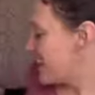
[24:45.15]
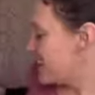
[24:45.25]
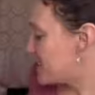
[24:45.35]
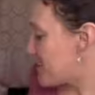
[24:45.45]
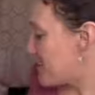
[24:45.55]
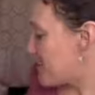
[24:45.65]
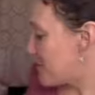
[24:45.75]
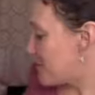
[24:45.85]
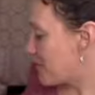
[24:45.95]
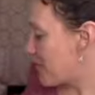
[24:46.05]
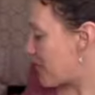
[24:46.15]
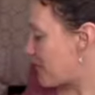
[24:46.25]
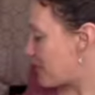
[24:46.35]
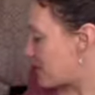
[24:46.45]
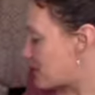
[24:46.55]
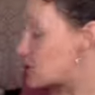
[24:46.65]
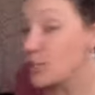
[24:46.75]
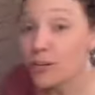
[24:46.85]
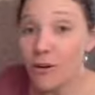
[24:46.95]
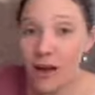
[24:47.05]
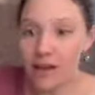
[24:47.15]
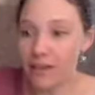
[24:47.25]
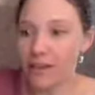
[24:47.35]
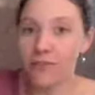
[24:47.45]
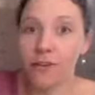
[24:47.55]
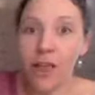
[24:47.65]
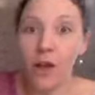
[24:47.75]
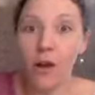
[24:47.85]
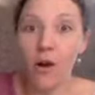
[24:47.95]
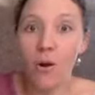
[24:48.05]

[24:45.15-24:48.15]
So if it's too hot, like if you're like,